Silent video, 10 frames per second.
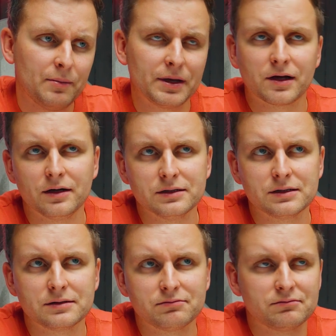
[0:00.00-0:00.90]

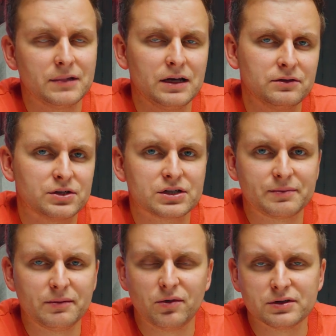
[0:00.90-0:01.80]
because it'll just
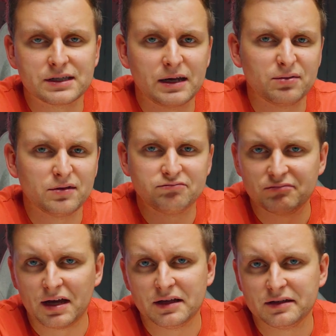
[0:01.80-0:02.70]
be more stable
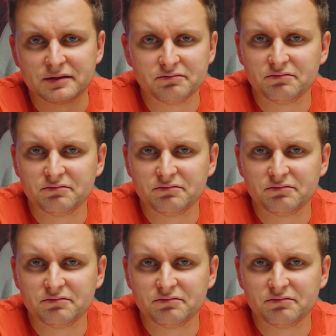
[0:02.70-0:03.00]
and,